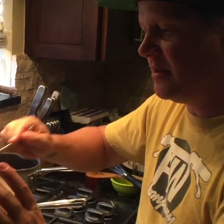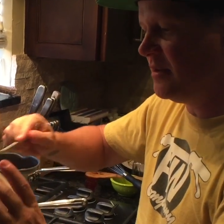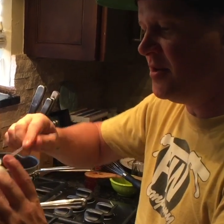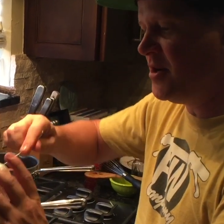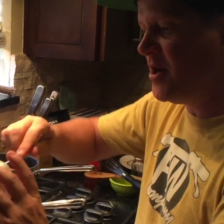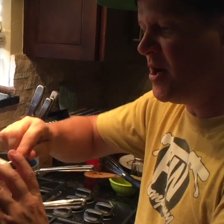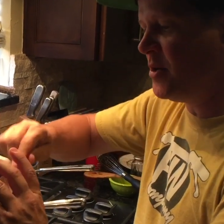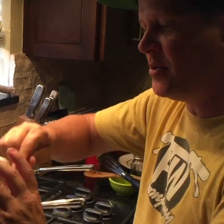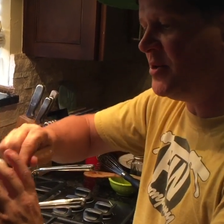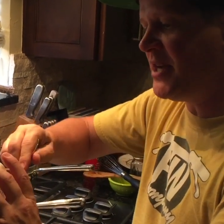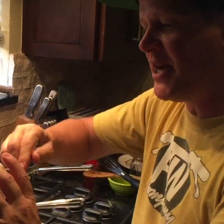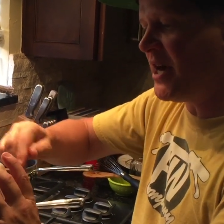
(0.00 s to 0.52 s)

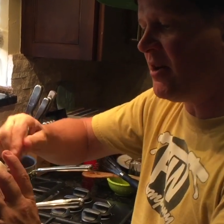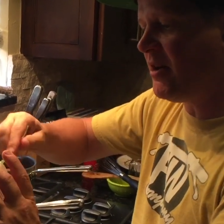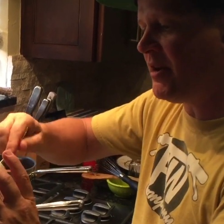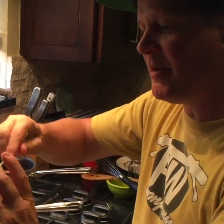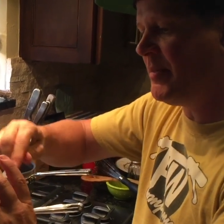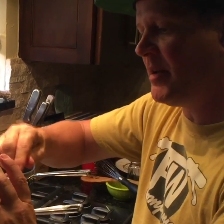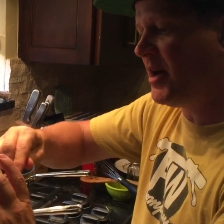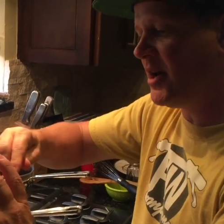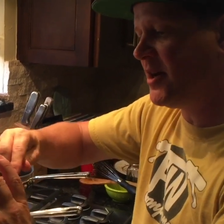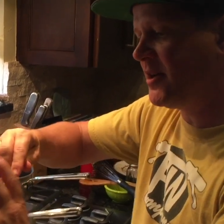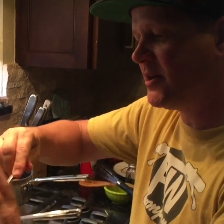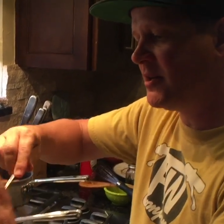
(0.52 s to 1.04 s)
no dairy
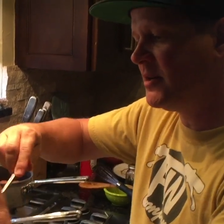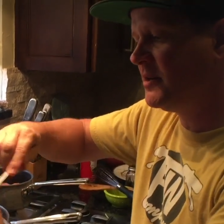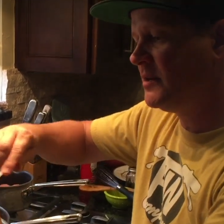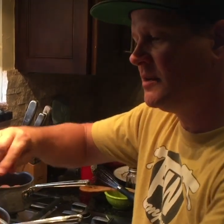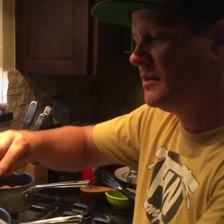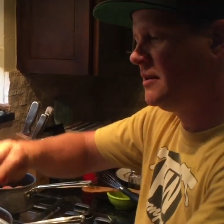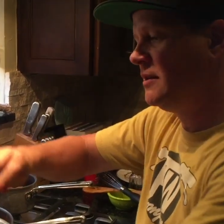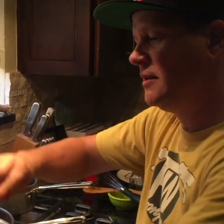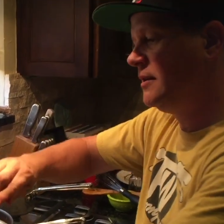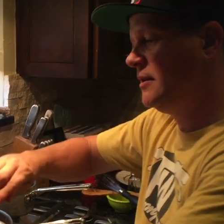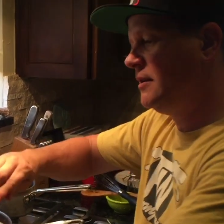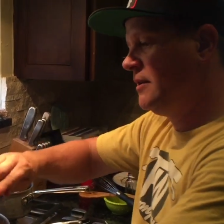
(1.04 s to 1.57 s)
butter,
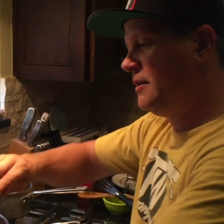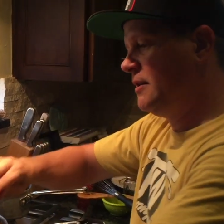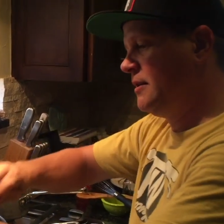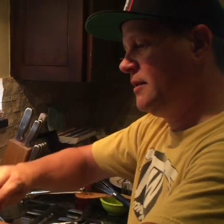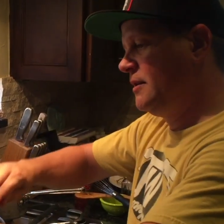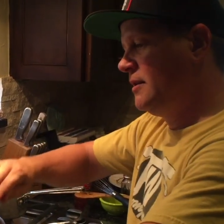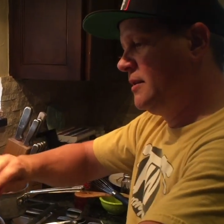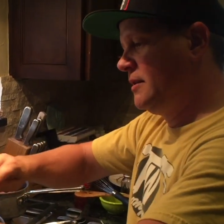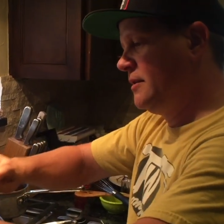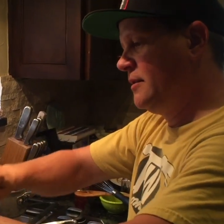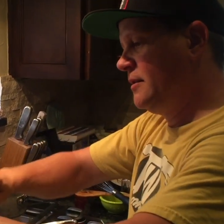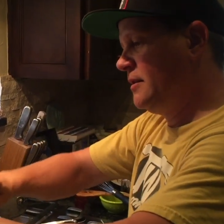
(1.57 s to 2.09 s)

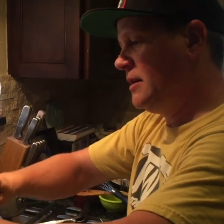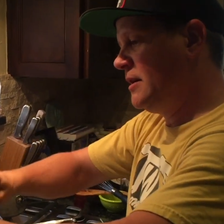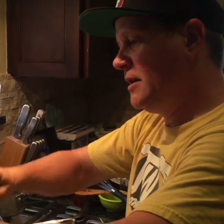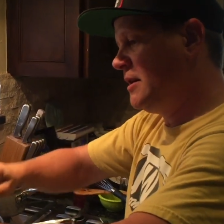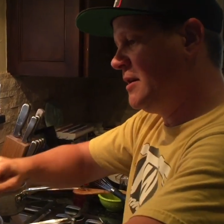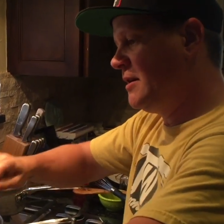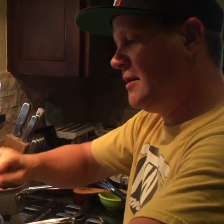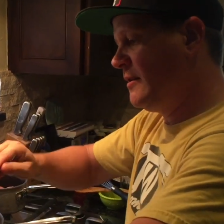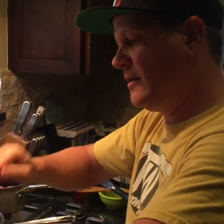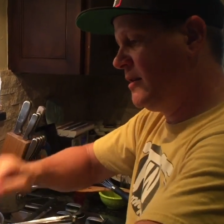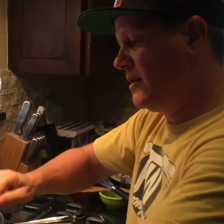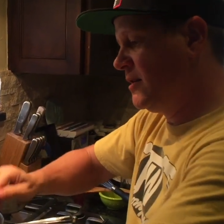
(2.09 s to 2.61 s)

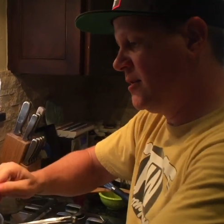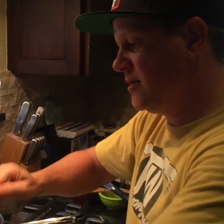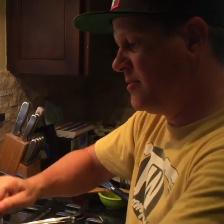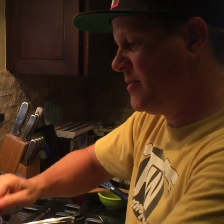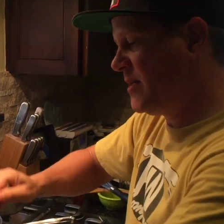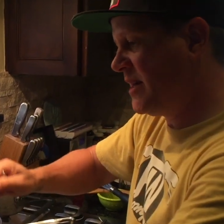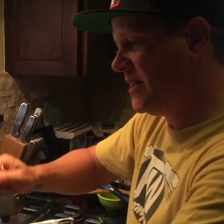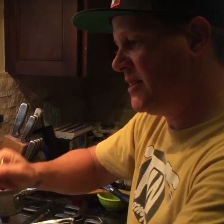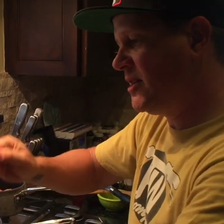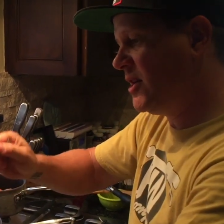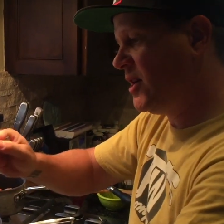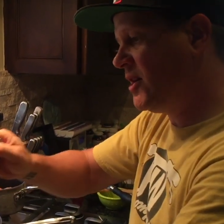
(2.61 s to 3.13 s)
because
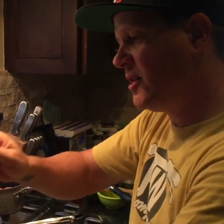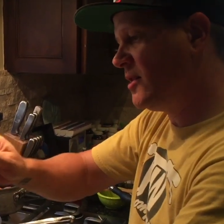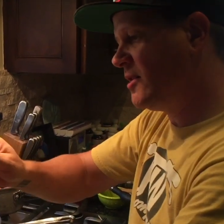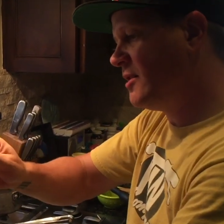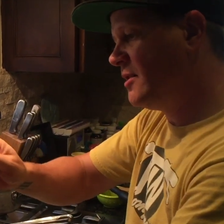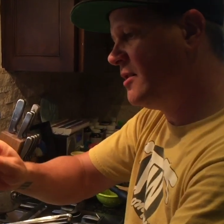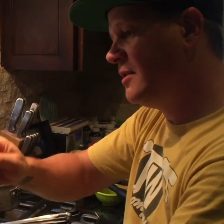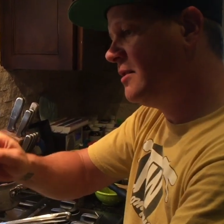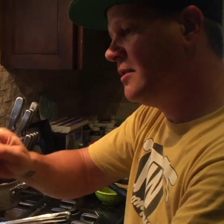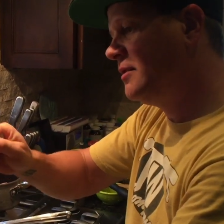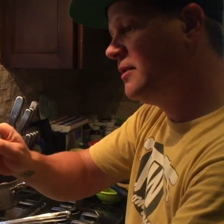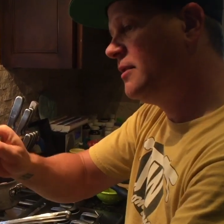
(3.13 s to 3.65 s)
my
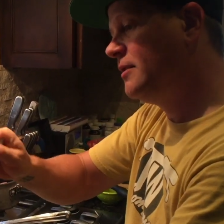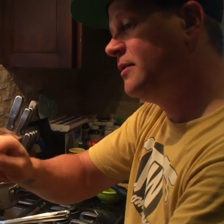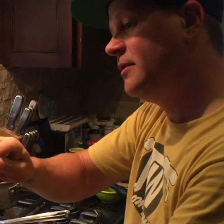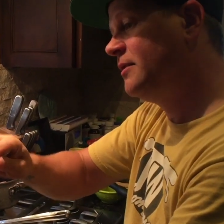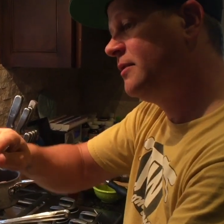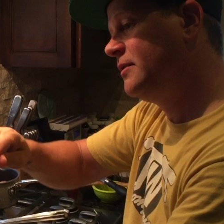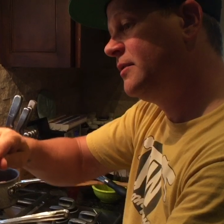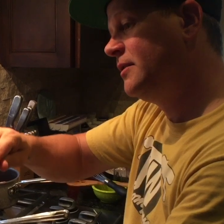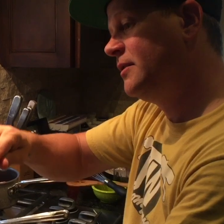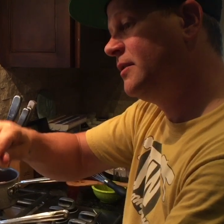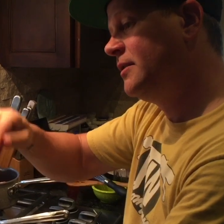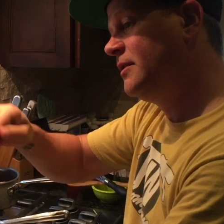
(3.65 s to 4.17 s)
daughter
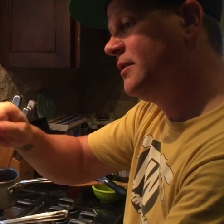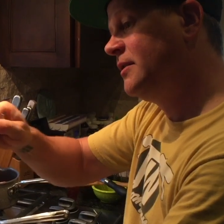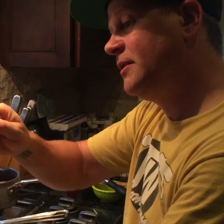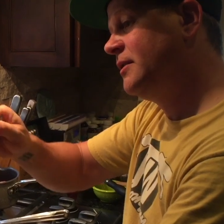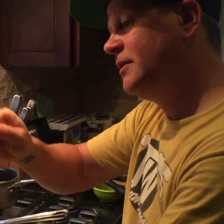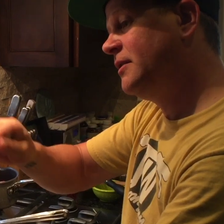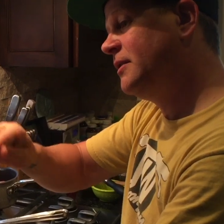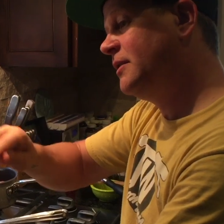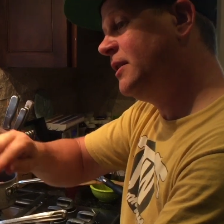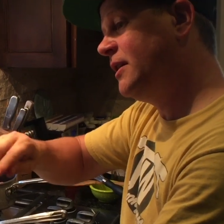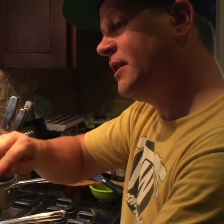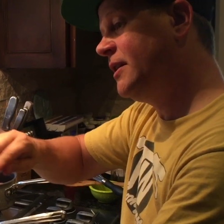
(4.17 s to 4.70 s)

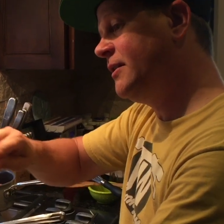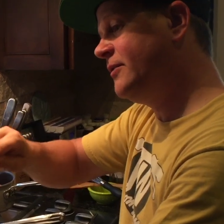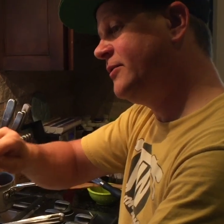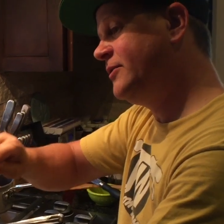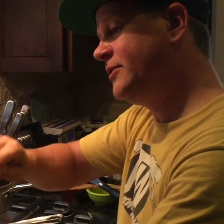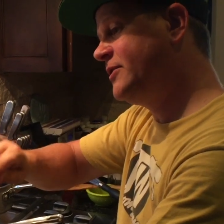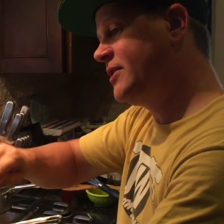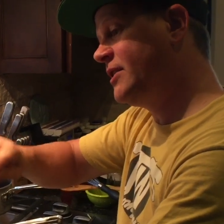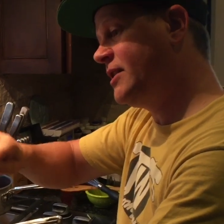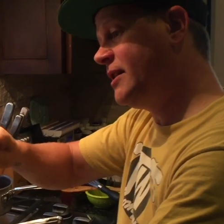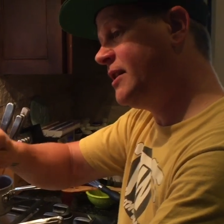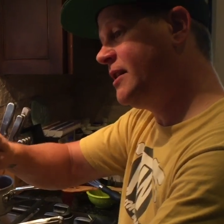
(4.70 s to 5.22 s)

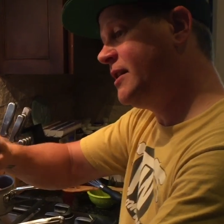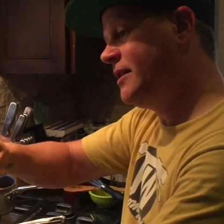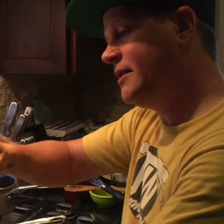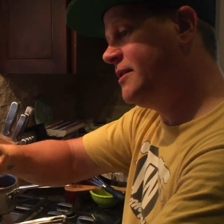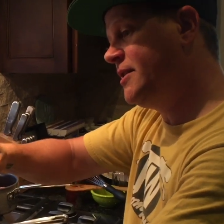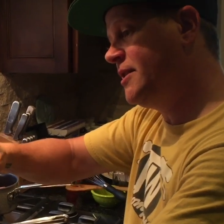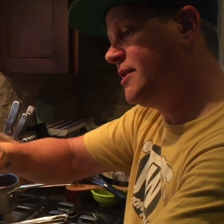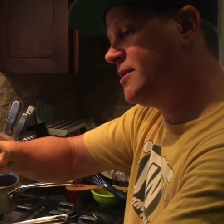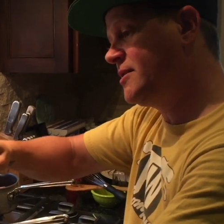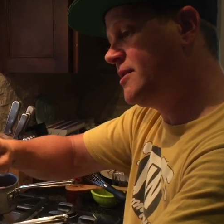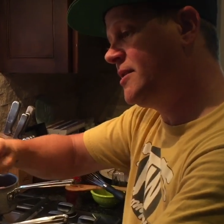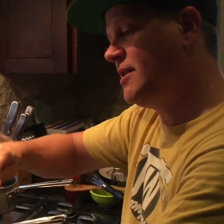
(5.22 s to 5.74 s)
loves
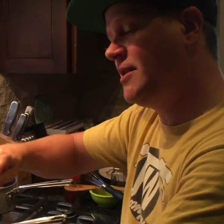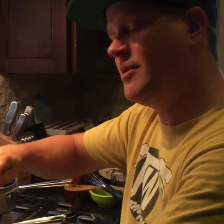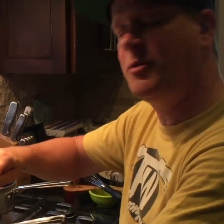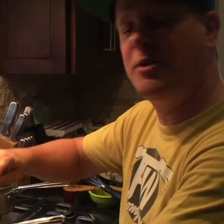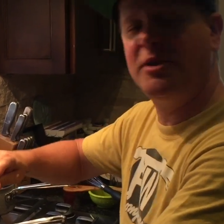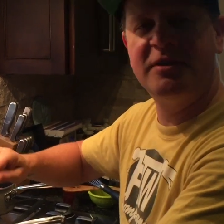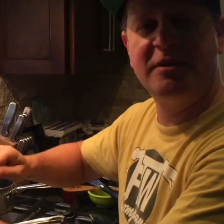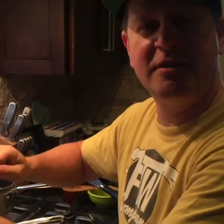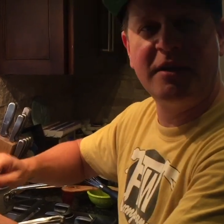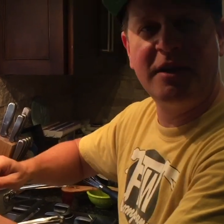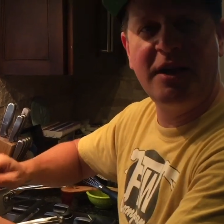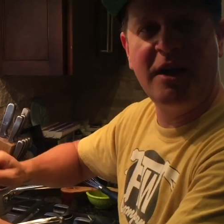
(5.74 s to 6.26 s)
Disney.
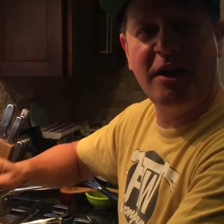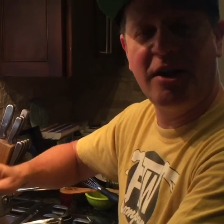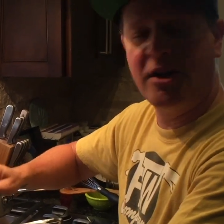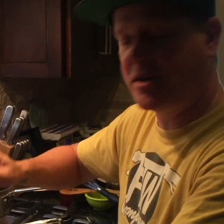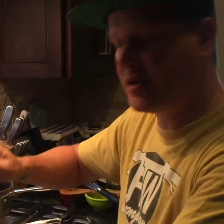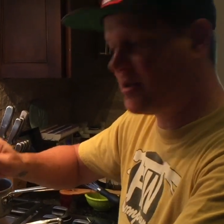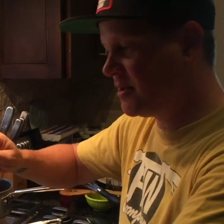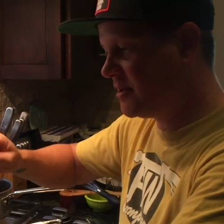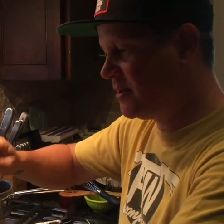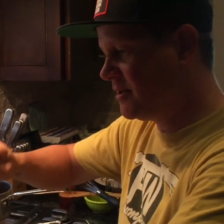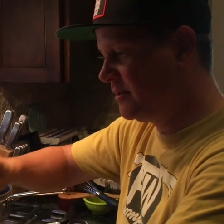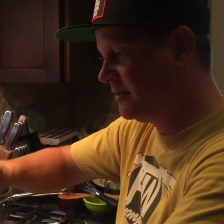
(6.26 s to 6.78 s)
What's the
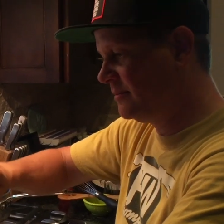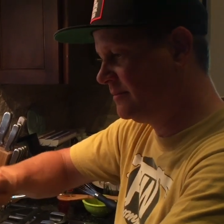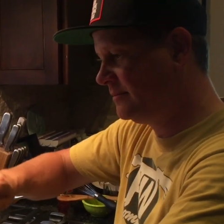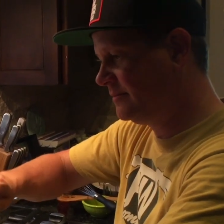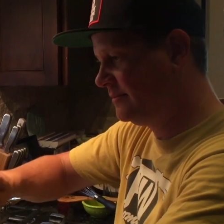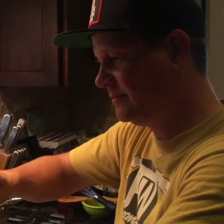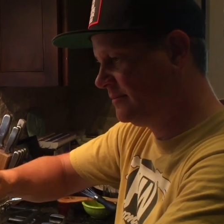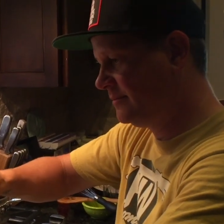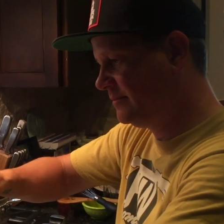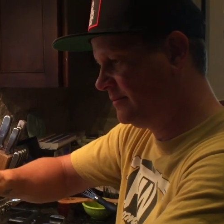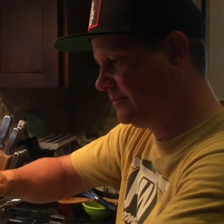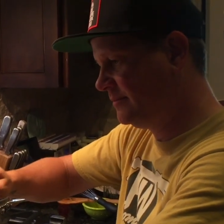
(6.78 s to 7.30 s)
character?
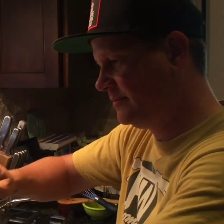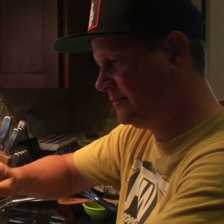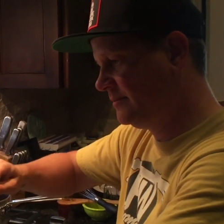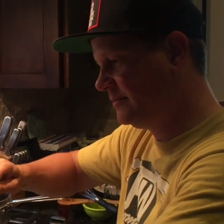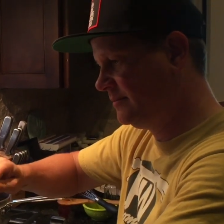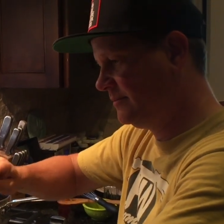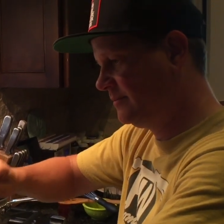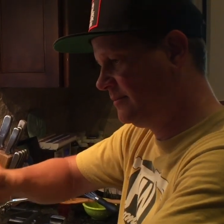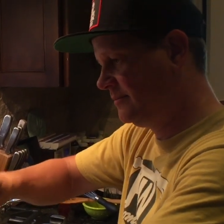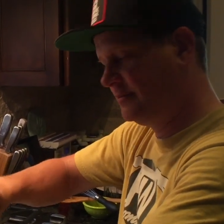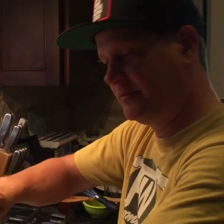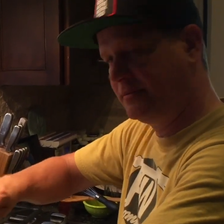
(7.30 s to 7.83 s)

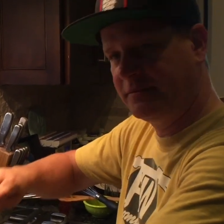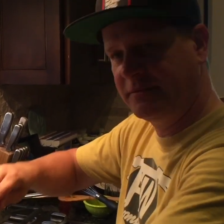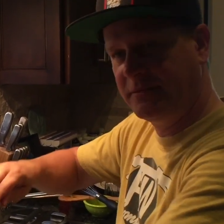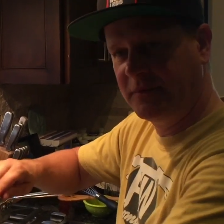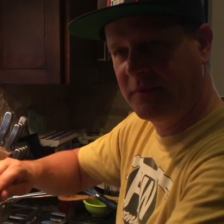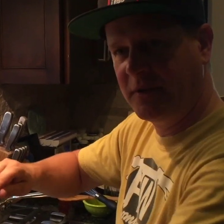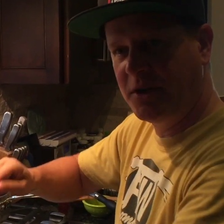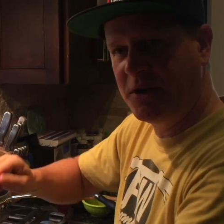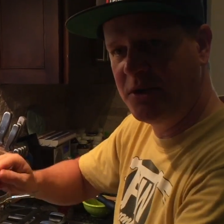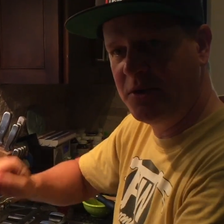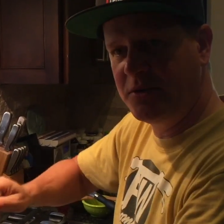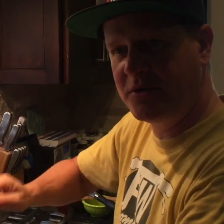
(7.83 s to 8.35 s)

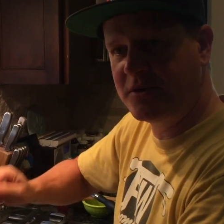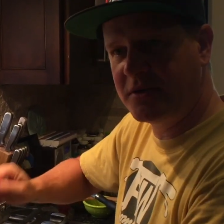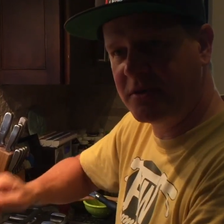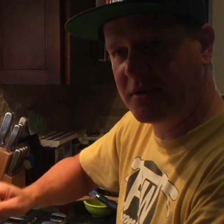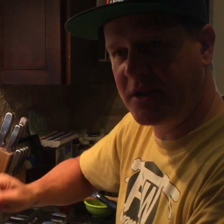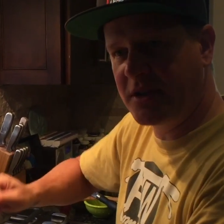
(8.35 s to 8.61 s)
Who's